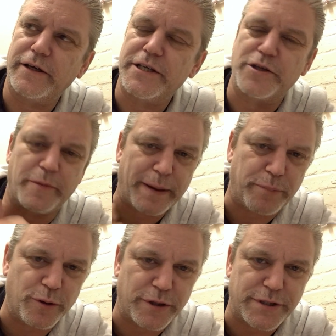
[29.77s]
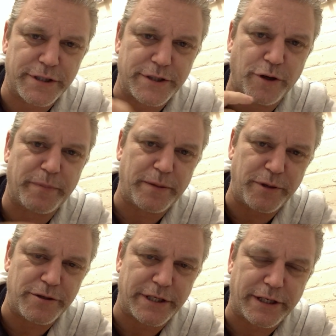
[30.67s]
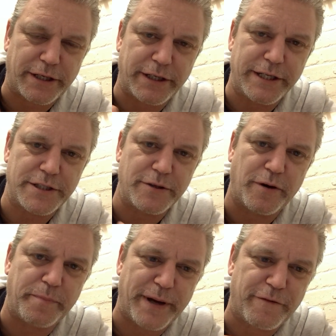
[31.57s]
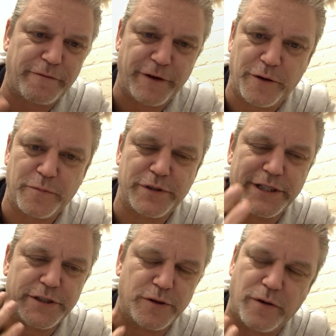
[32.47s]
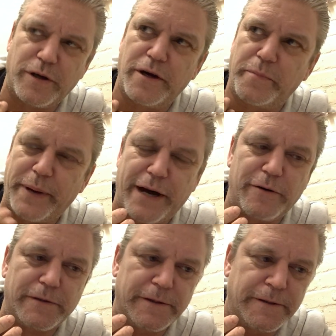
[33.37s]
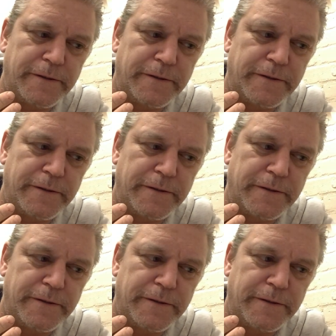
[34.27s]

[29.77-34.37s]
it's not about books, it's not about music, it's not about films, it's not about